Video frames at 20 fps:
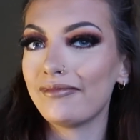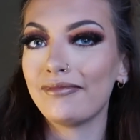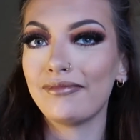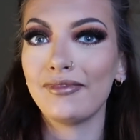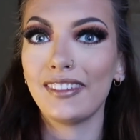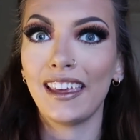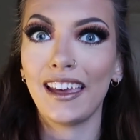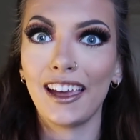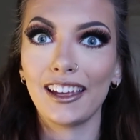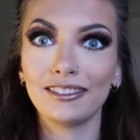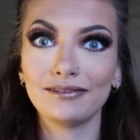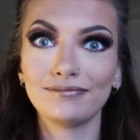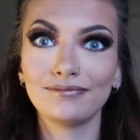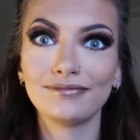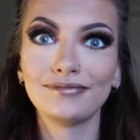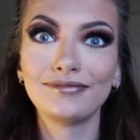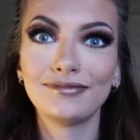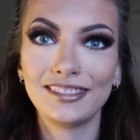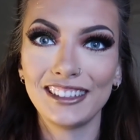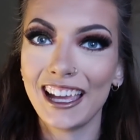Yeah,
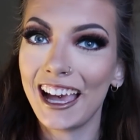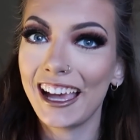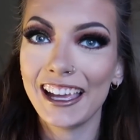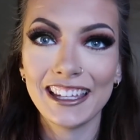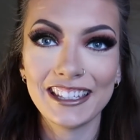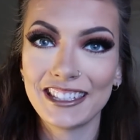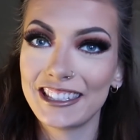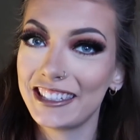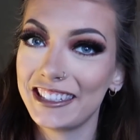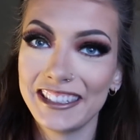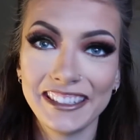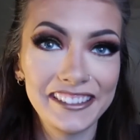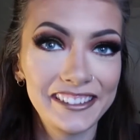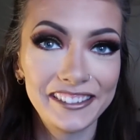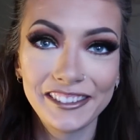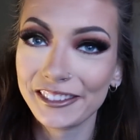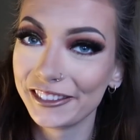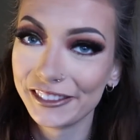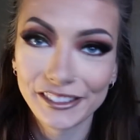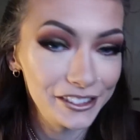she
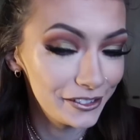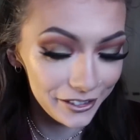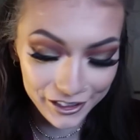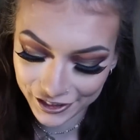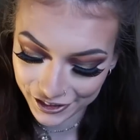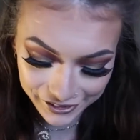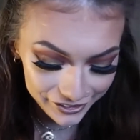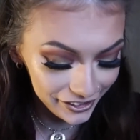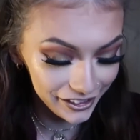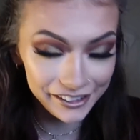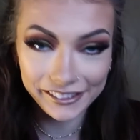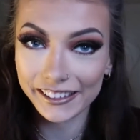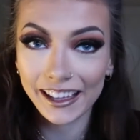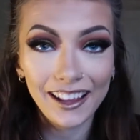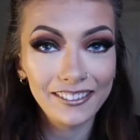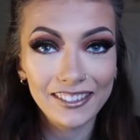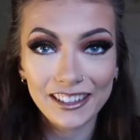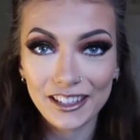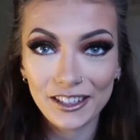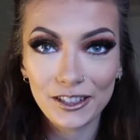doesn't know what she's got
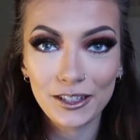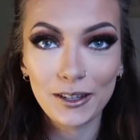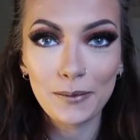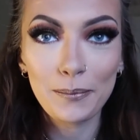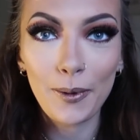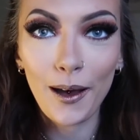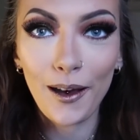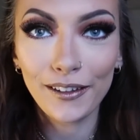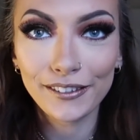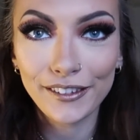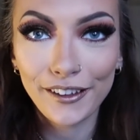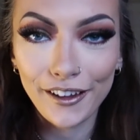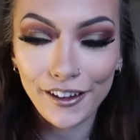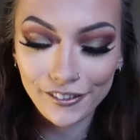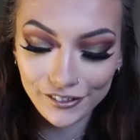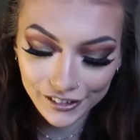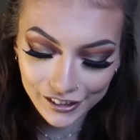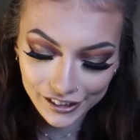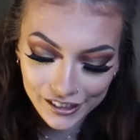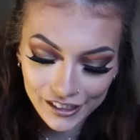herself into, poor
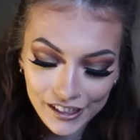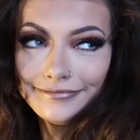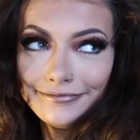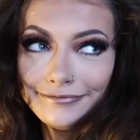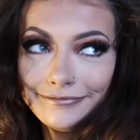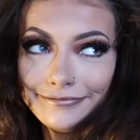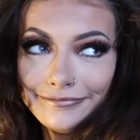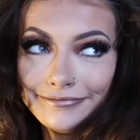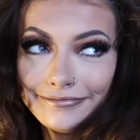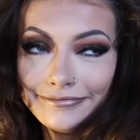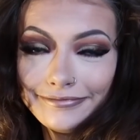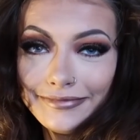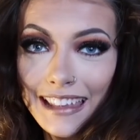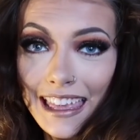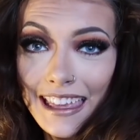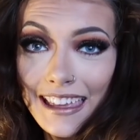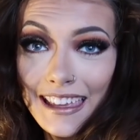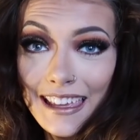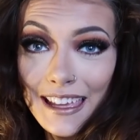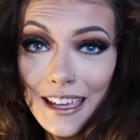Laura.
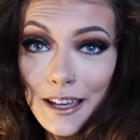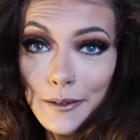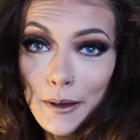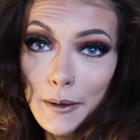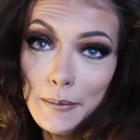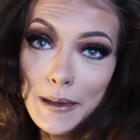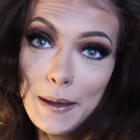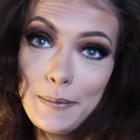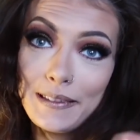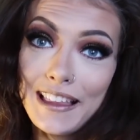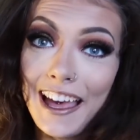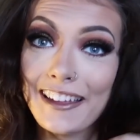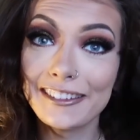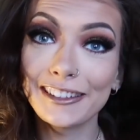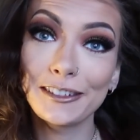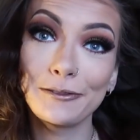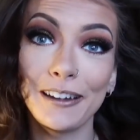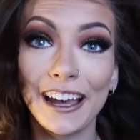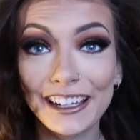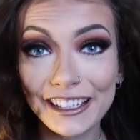When people
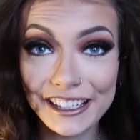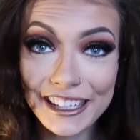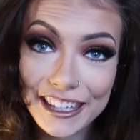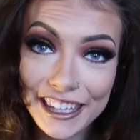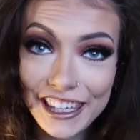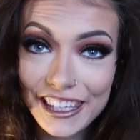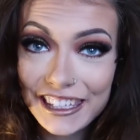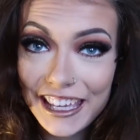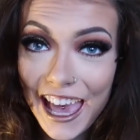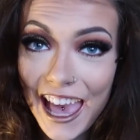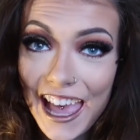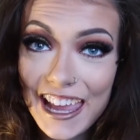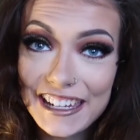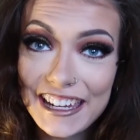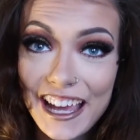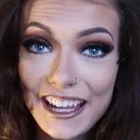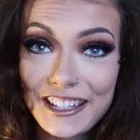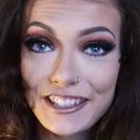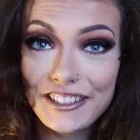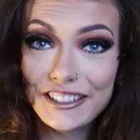ask, why don't you keep your hair
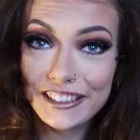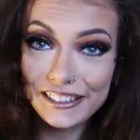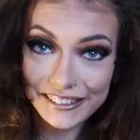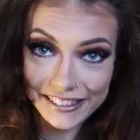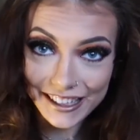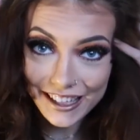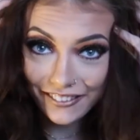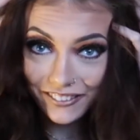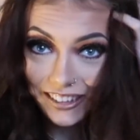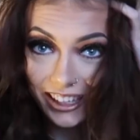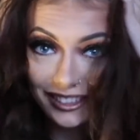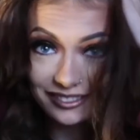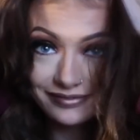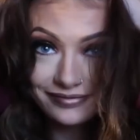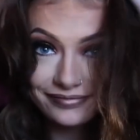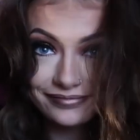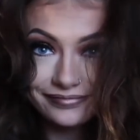natural, Xavier?